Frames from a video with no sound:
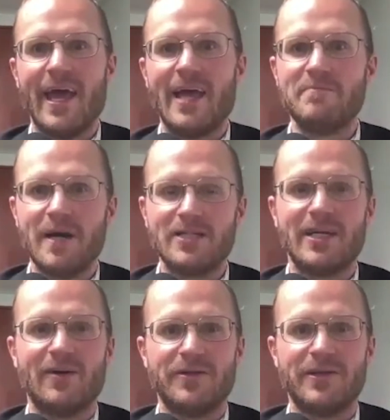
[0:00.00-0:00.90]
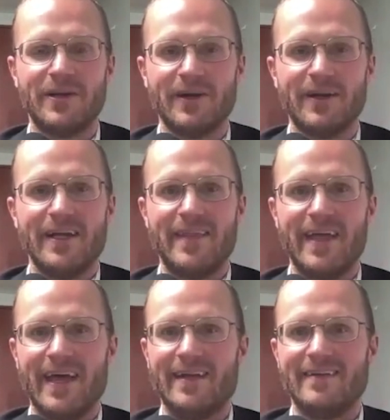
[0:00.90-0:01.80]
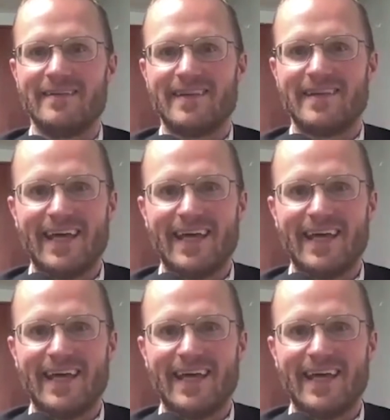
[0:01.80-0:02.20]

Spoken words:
and much healthier than